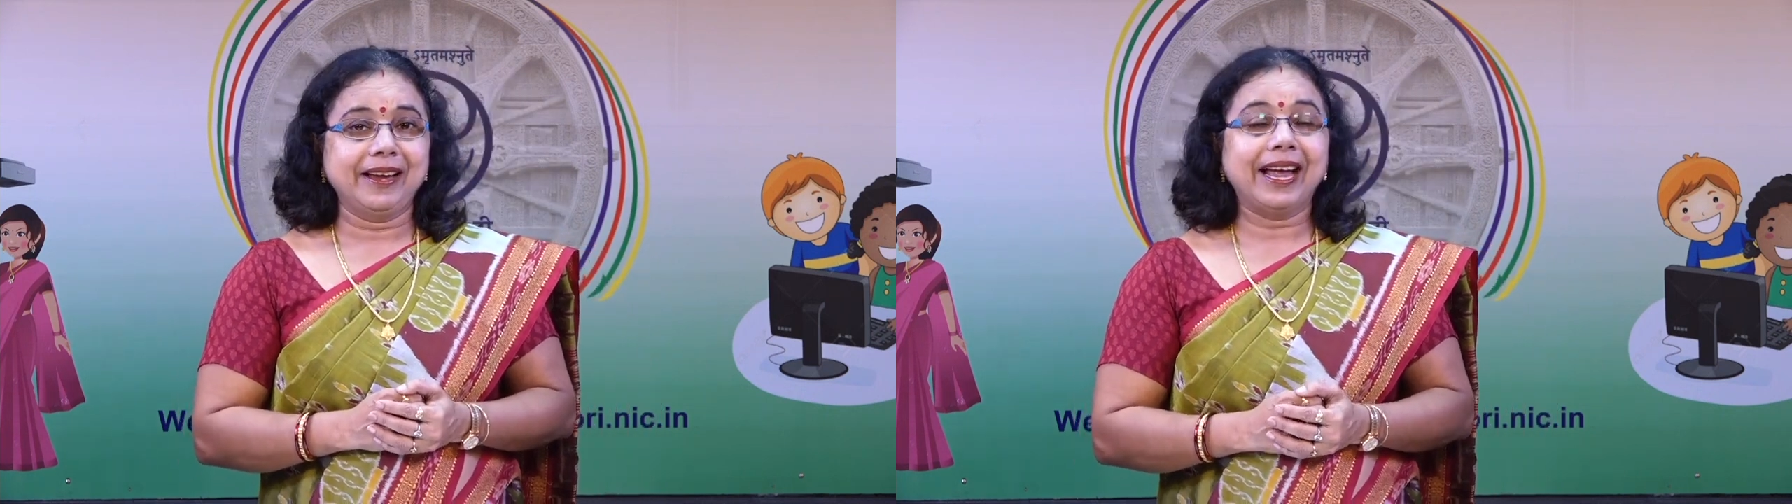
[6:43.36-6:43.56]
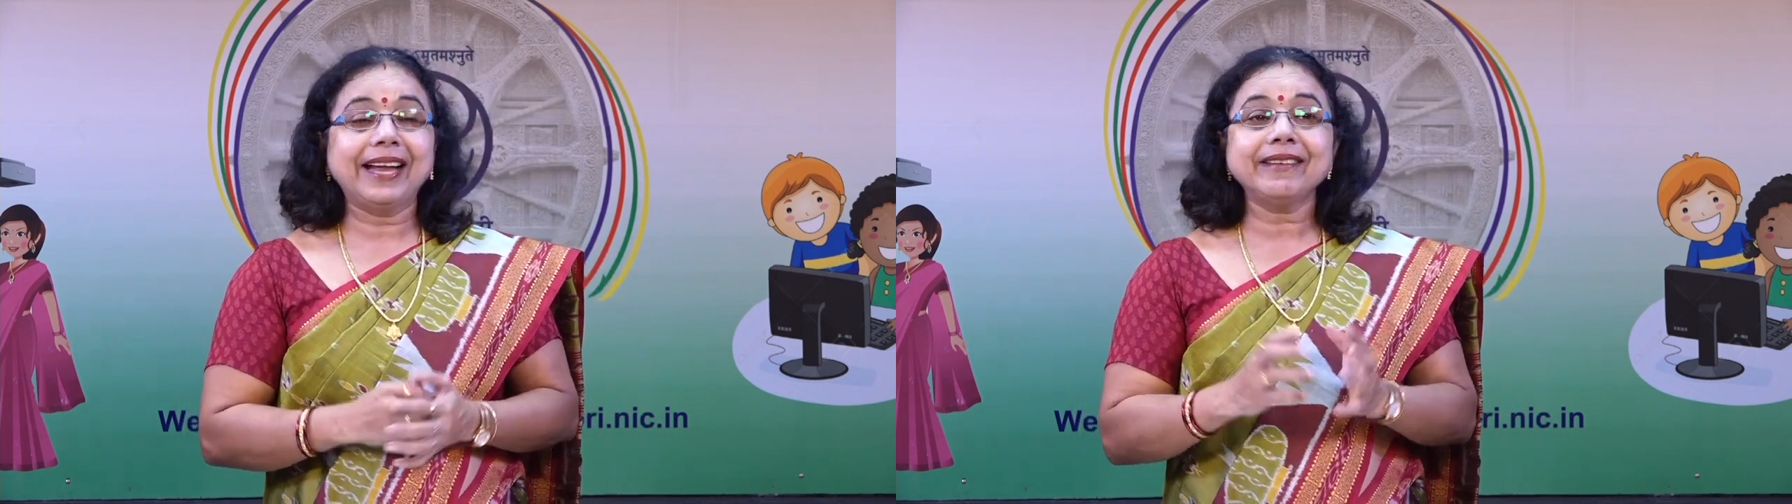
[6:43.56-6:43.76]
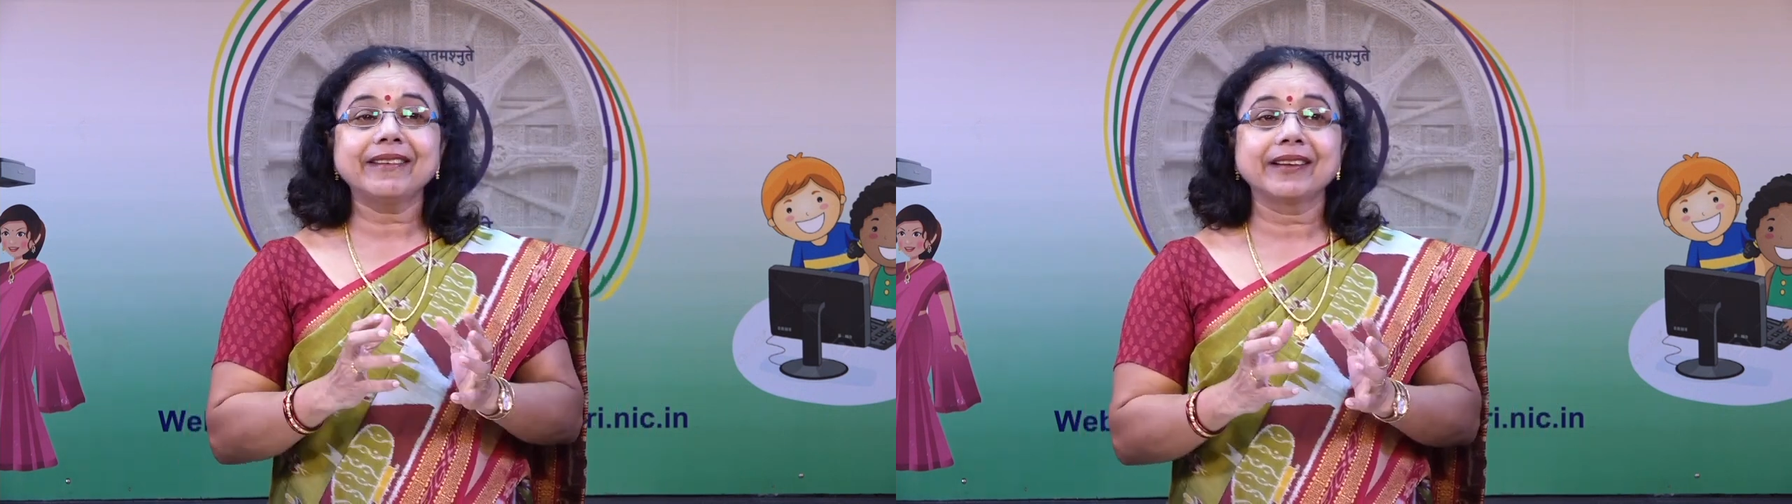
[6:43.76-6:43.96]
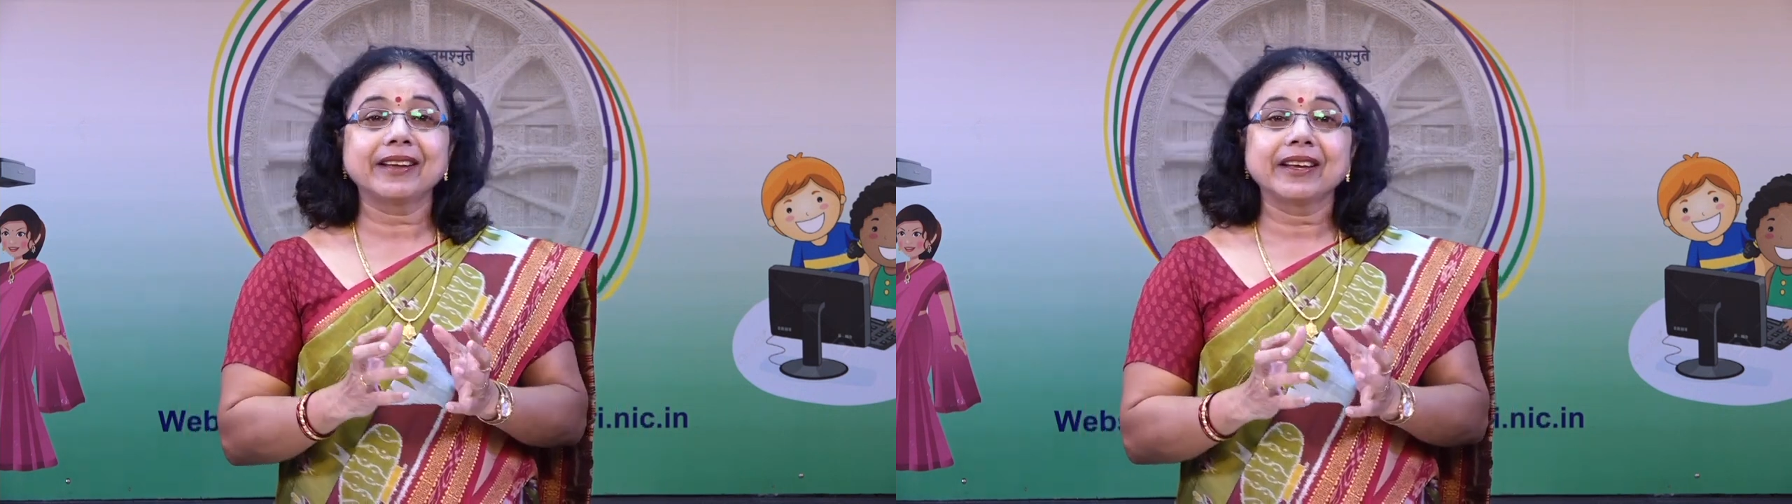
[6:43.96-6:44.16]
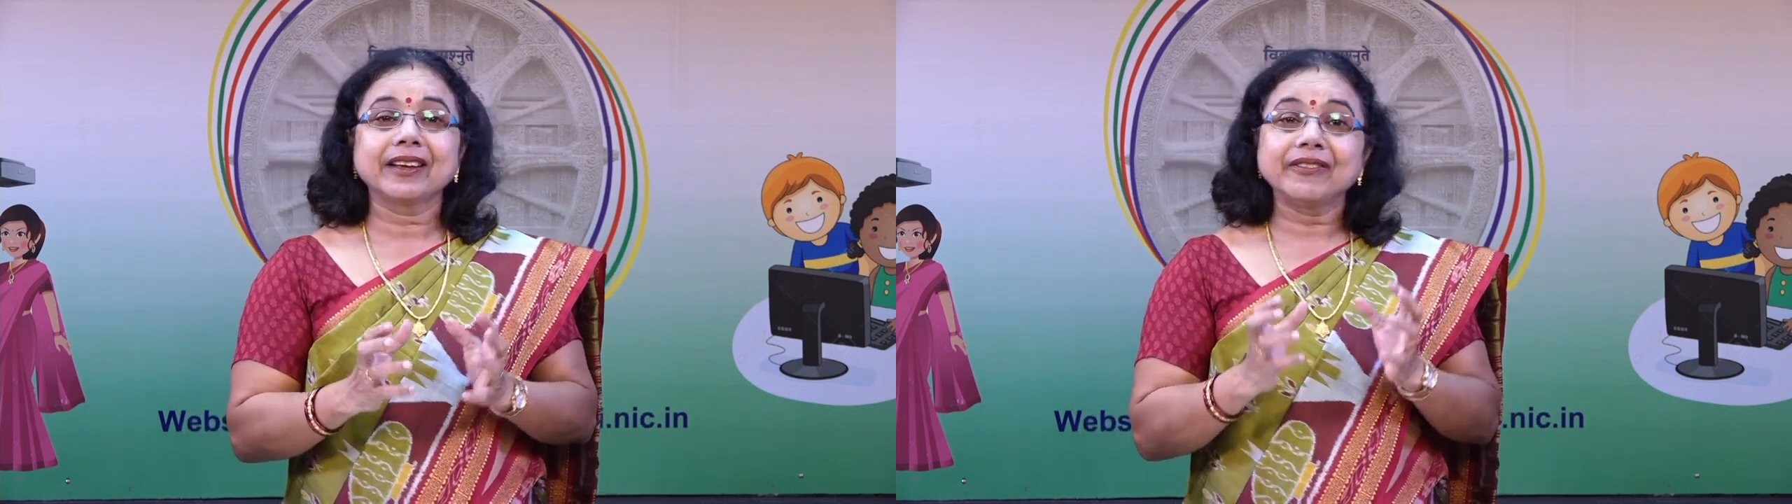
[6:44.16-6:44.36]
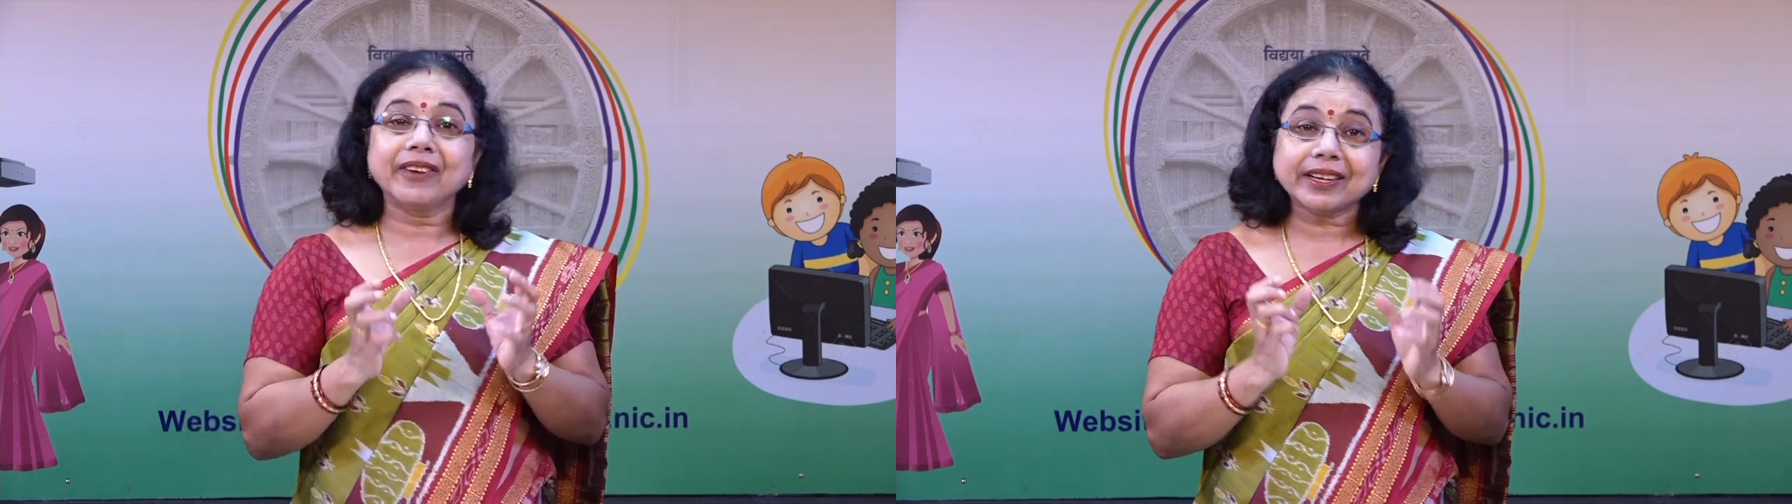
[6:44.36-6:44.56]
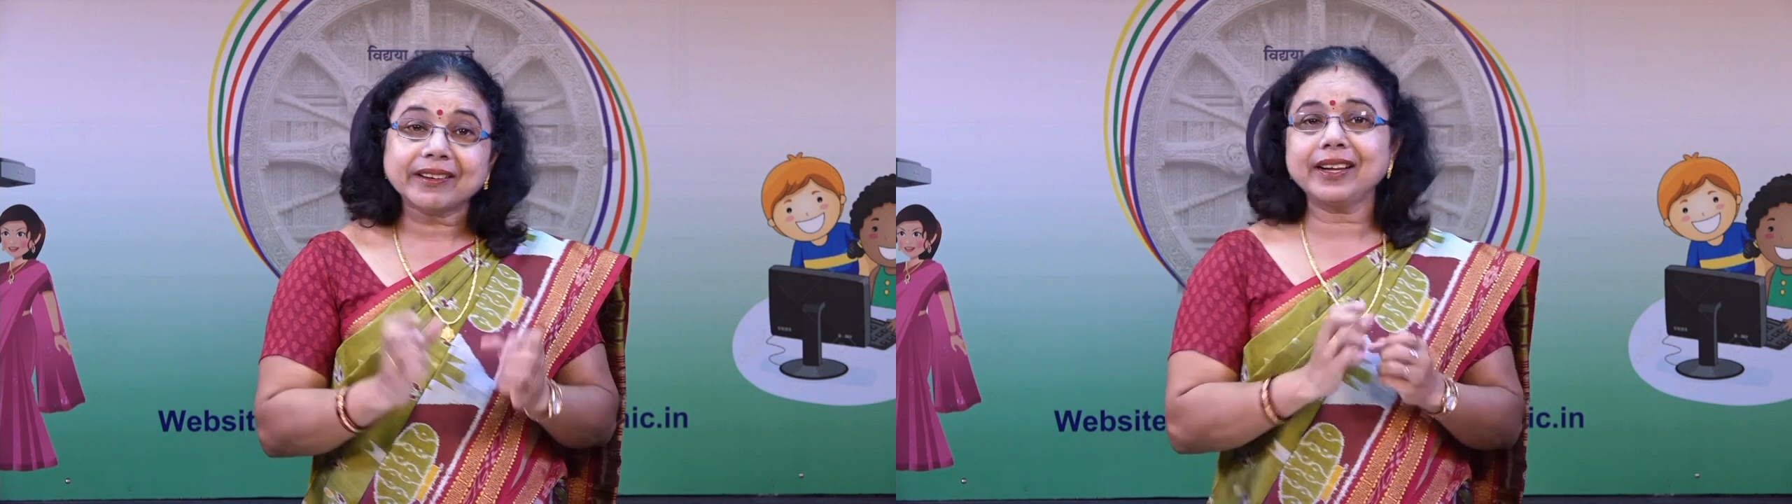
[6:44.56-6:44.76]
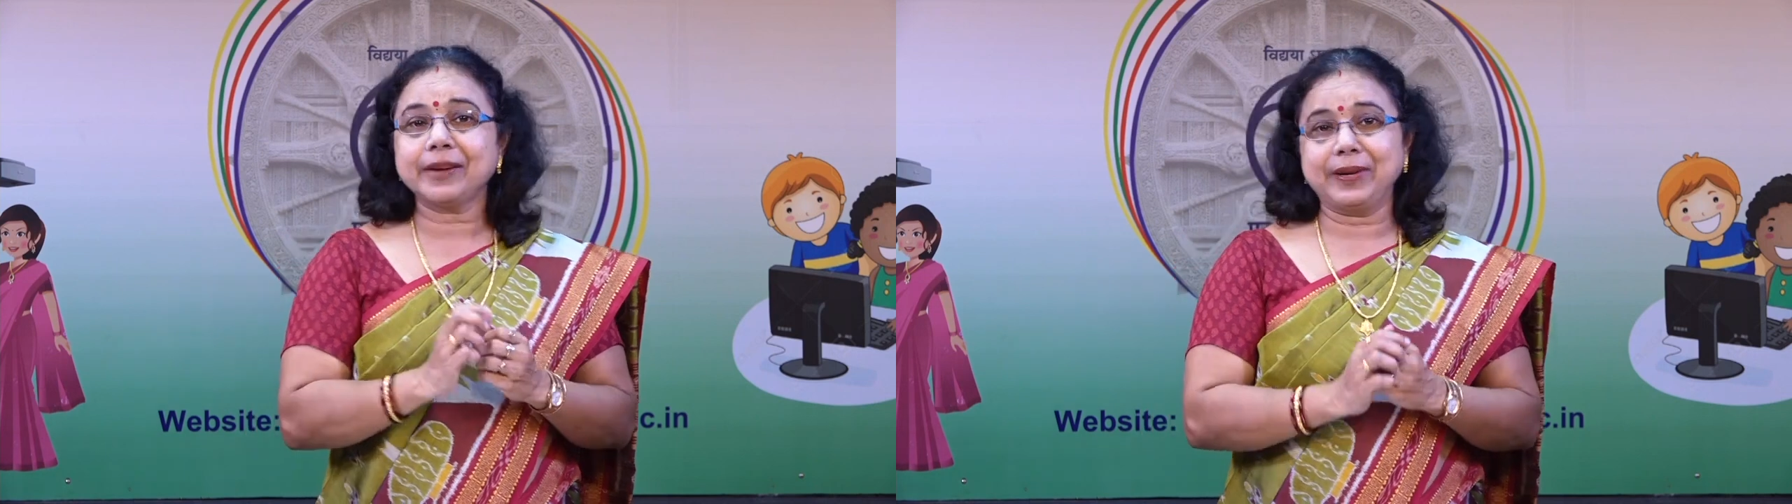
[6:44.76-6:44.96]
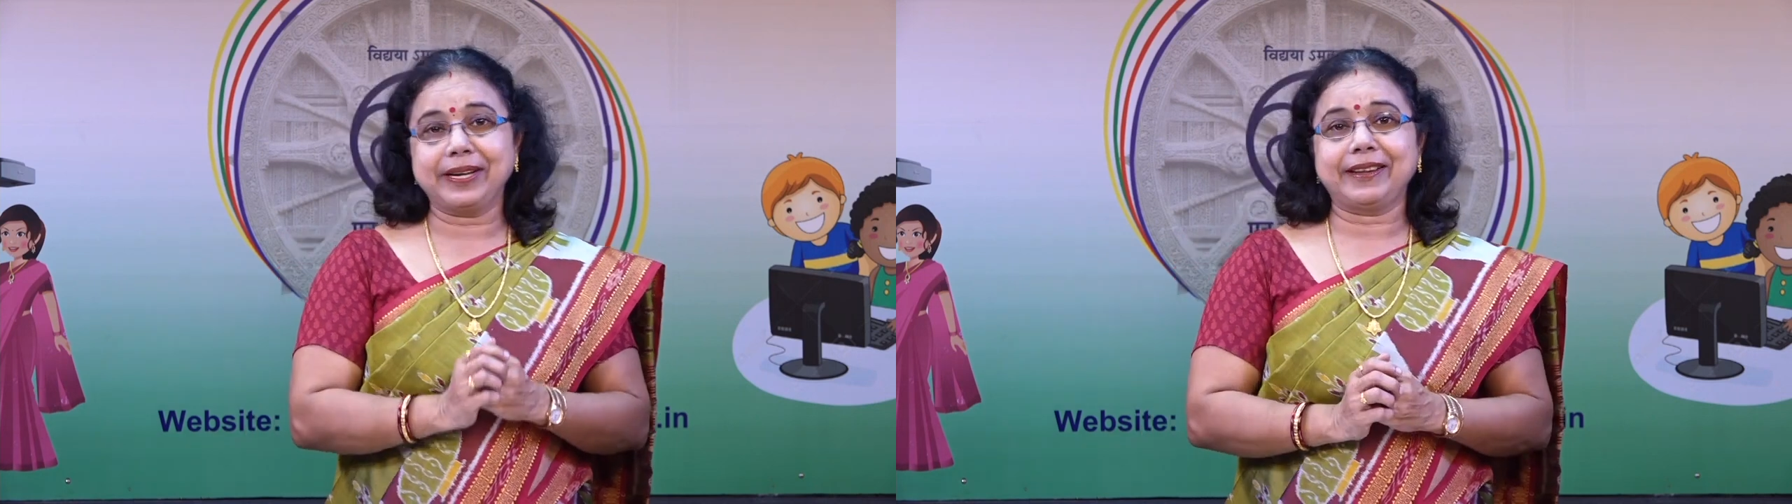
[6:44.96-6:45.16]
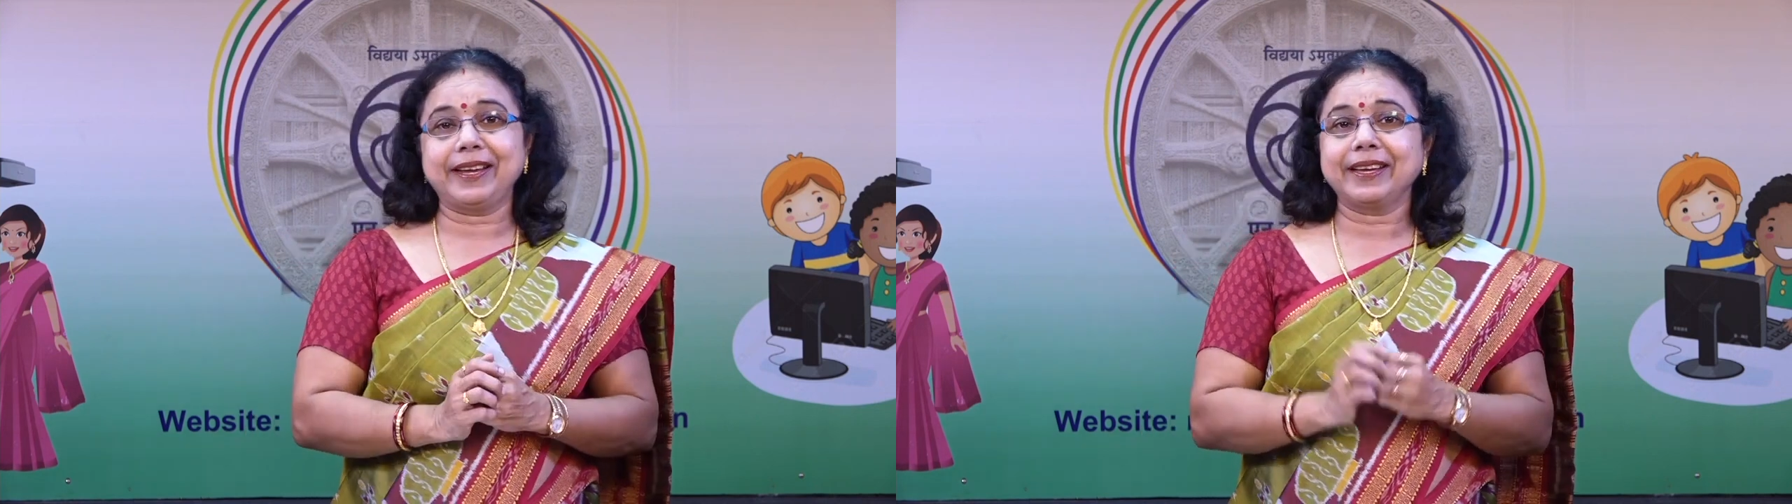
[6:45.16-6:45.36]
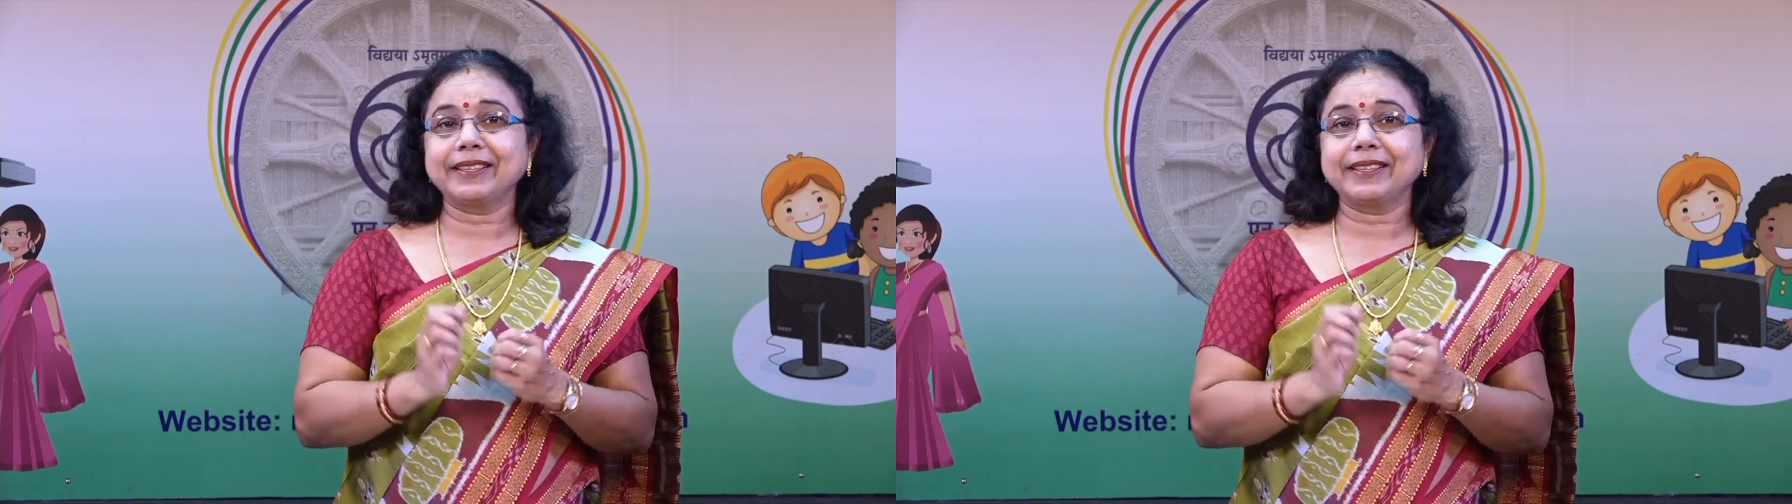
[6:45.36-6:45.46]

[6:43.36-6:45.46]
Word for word: And Vulnerability